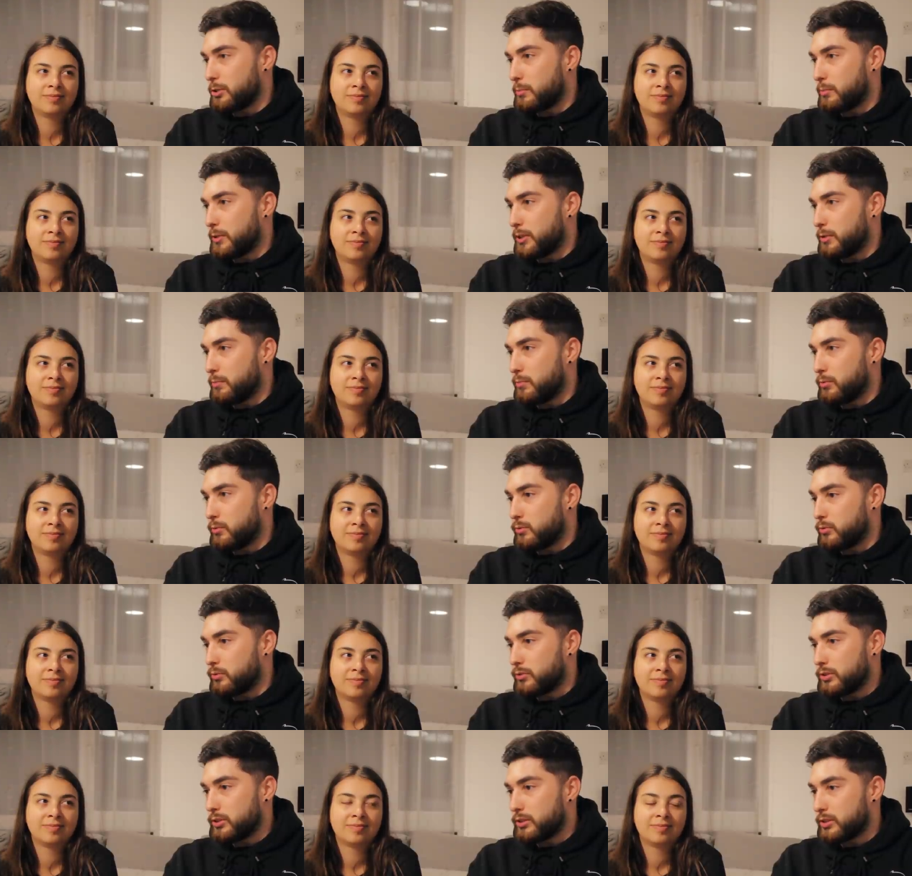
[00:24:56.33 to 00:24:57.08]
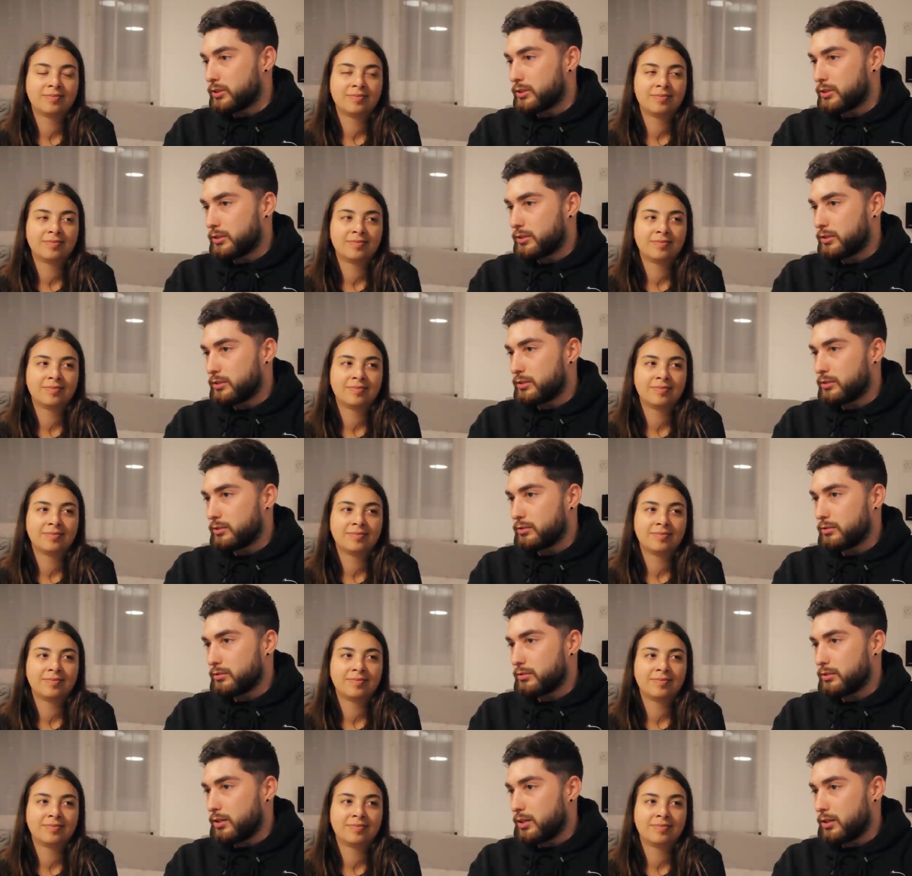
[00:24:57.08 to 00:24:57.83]
Speaker 1: many people just,
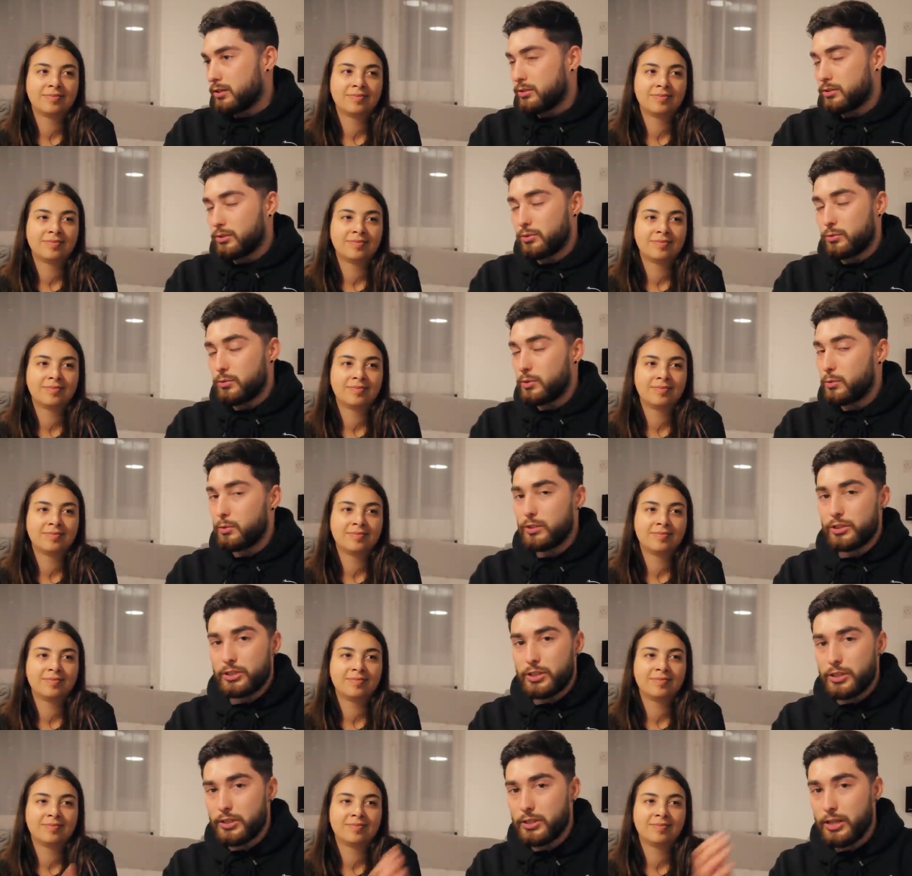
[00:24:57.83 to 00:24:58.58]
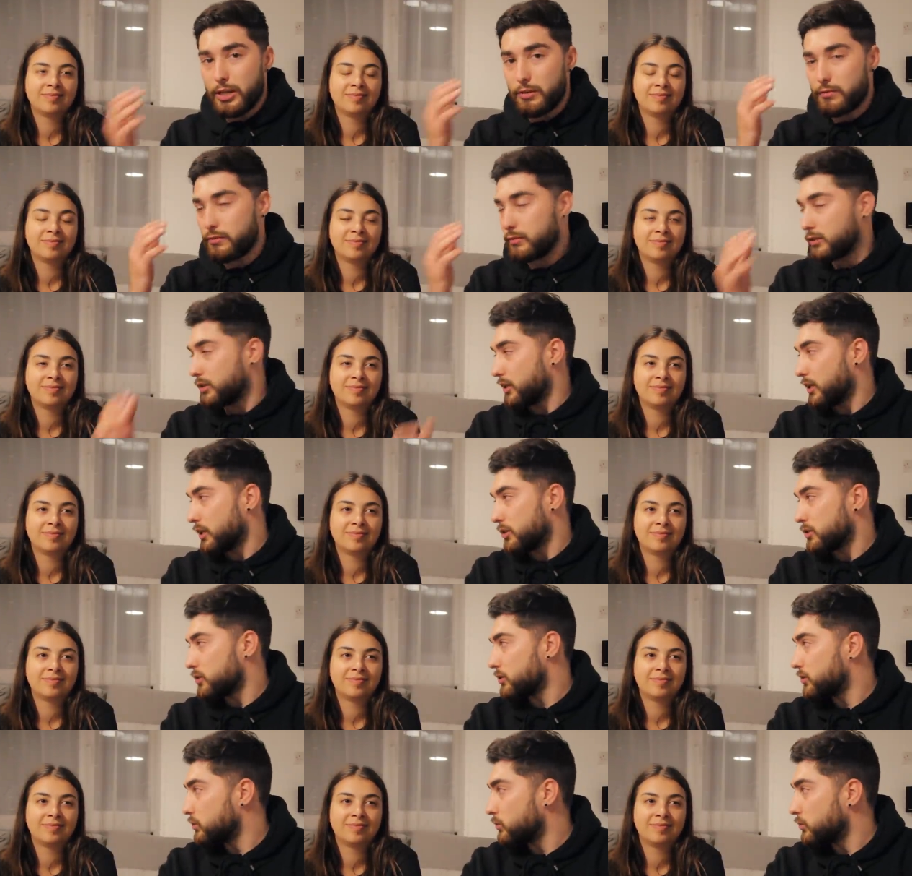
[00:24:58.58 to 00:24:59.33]
I don't know, we were definitely getting
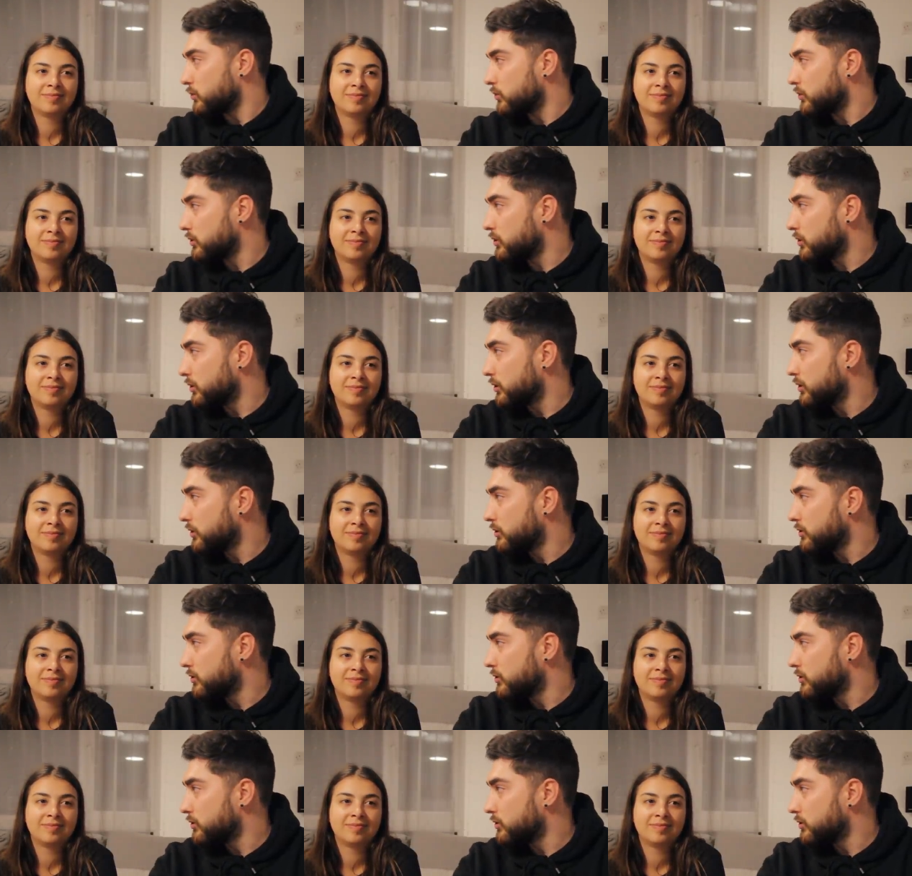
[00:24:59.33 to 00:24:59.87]
stalked.